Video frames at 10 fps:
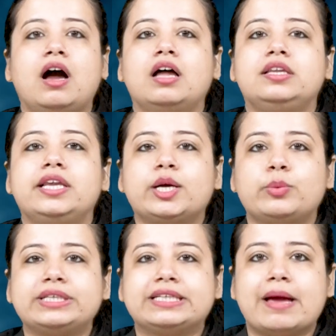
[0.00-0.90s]
a
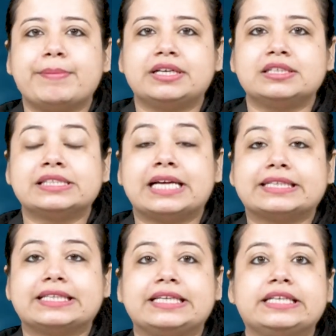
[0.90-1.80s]
liquid chemical
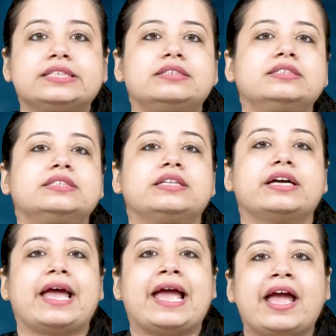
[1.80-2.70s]
that lingers in the
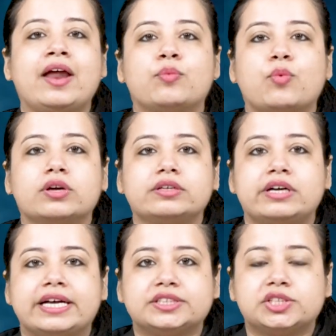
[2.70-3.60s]
air, water,
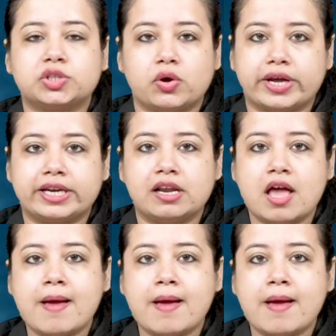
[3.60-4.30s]
and soil,